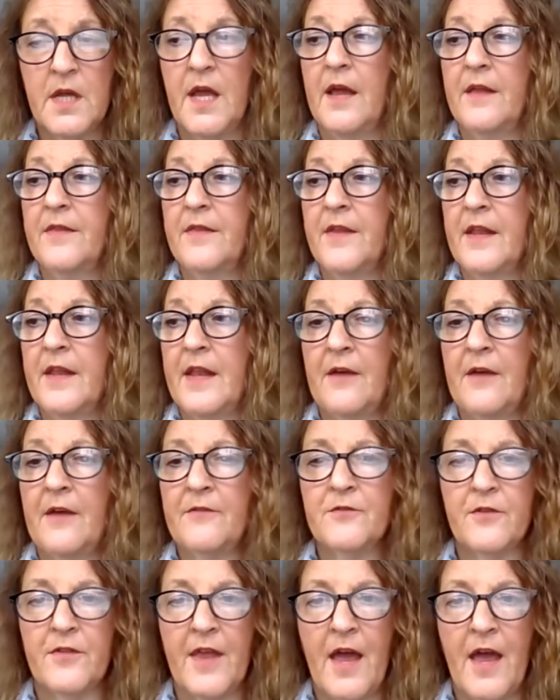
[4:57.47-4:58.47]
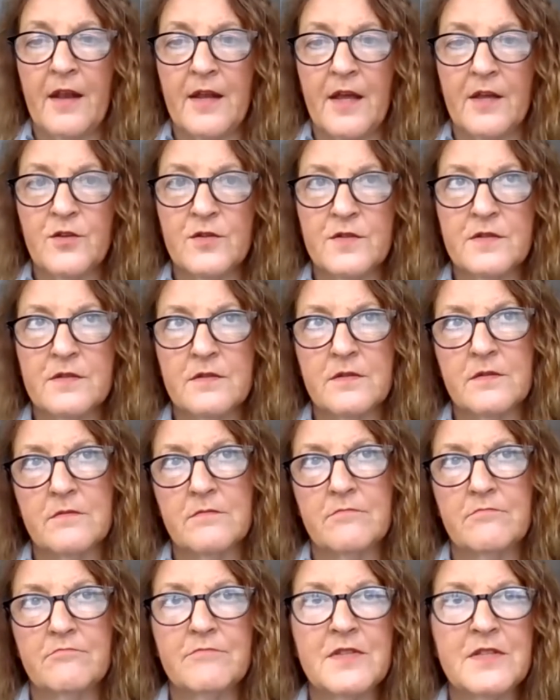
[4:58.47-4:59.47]
And then after that, I just
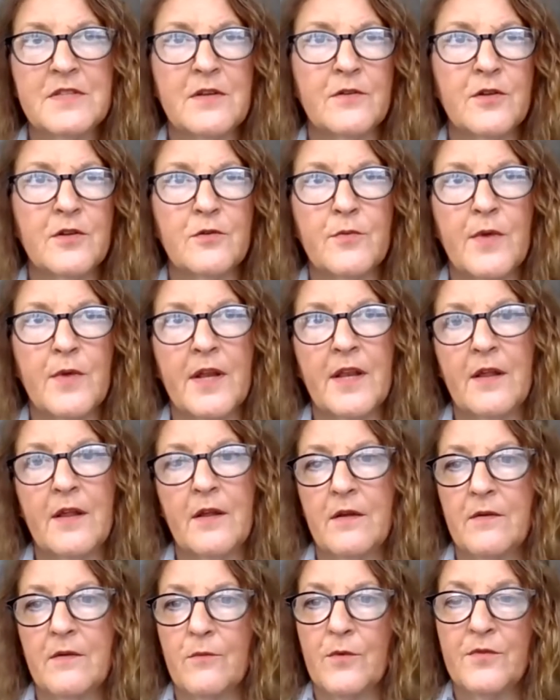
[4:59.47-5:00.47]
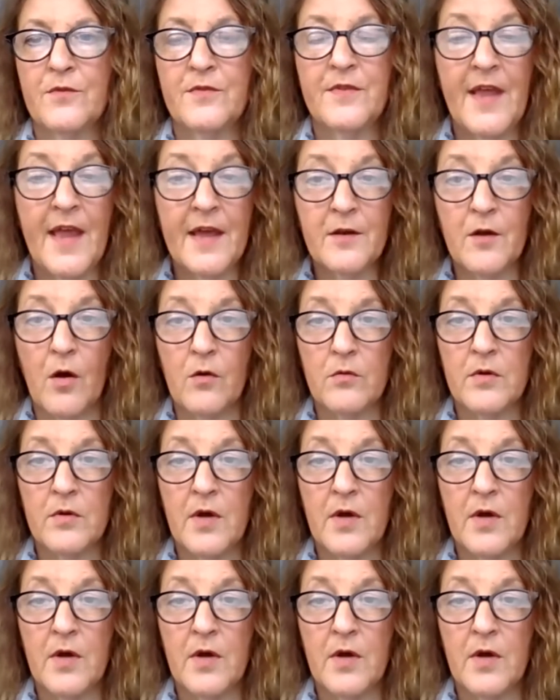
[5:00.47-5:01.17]
started writing with Nano.